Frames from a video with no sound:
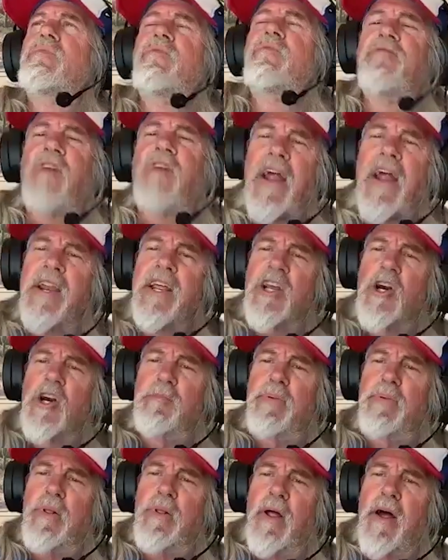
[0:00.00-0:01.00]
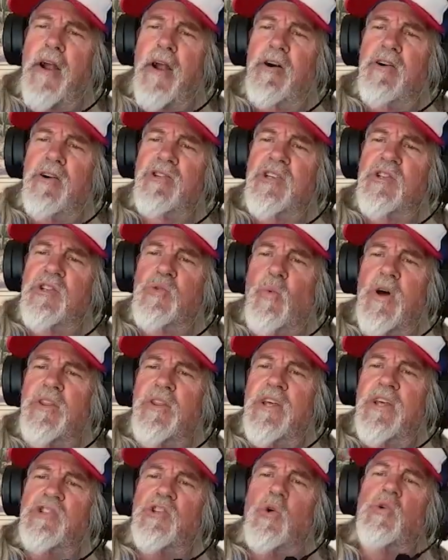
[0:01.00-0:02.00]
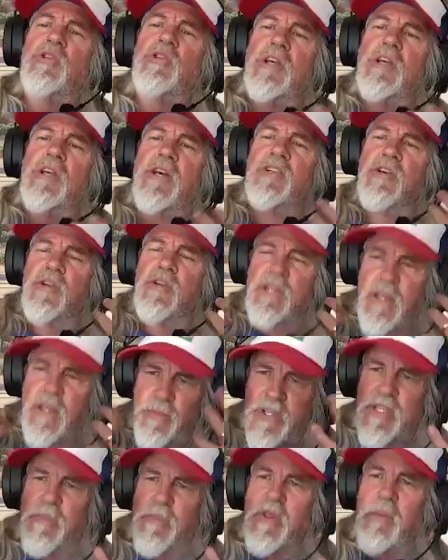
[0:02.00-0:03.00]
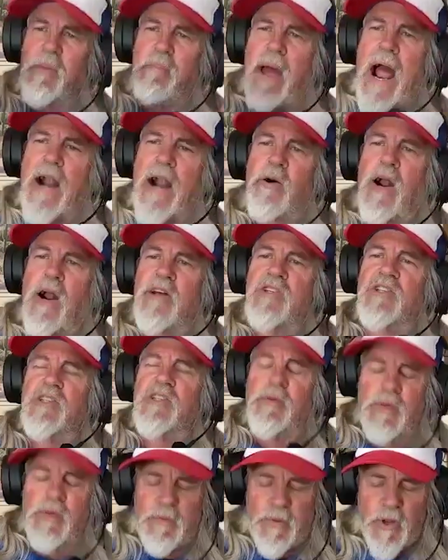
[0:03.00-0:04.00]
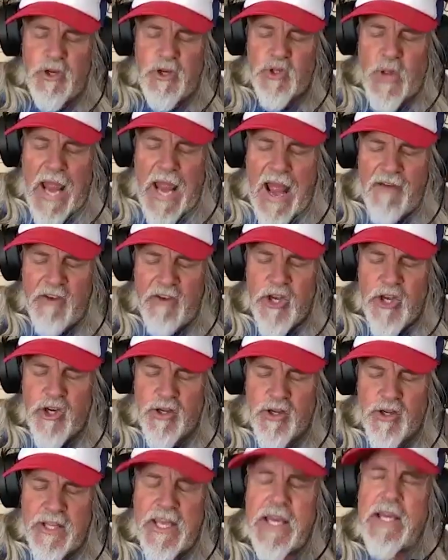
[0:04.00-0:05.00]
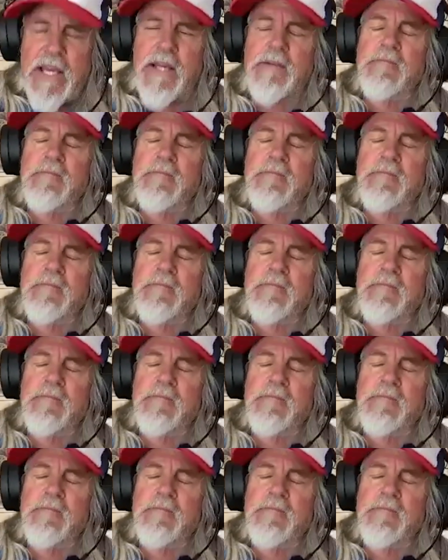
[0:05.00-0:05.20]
finding good players is one thing. So give me some of the backgrounds of some of the players you have in your league.